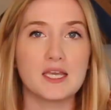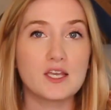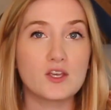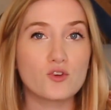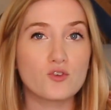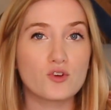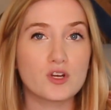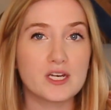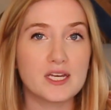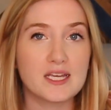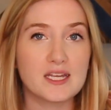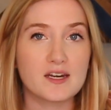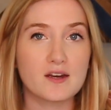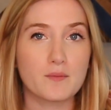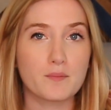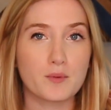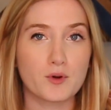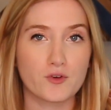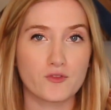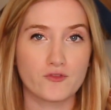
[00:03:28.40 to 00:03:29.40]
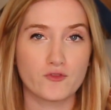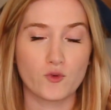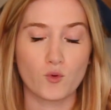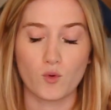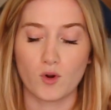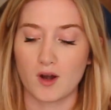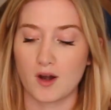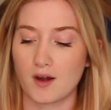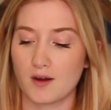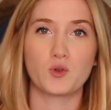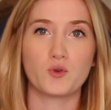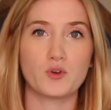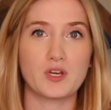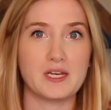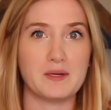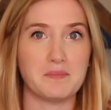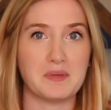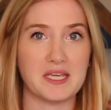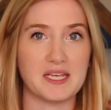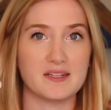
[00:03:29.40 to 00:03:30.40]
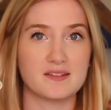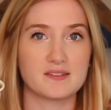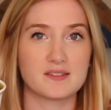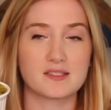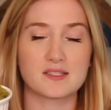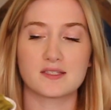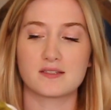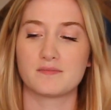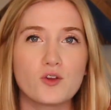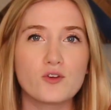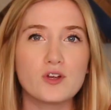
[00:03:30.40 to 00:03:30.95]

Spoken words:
Ingredient number 4, green beans.